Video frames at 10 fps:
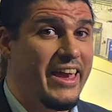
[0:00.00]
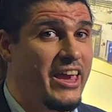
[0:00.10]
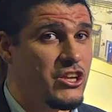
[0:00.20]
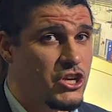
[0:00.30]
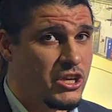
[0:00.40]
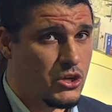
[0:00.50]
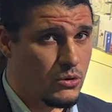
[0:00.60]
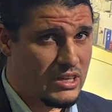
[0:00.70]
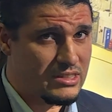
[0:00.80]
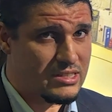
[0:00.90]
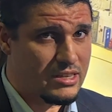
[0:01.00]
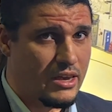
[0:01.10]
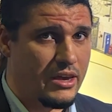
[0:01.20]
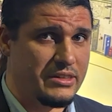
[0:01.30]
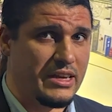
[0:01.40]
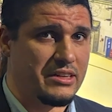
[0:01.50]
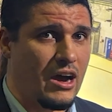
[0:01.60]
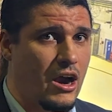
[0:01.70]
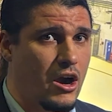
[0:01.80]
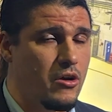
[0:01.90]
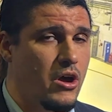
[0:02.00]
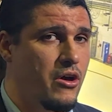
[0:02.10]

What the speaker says: Aging units that are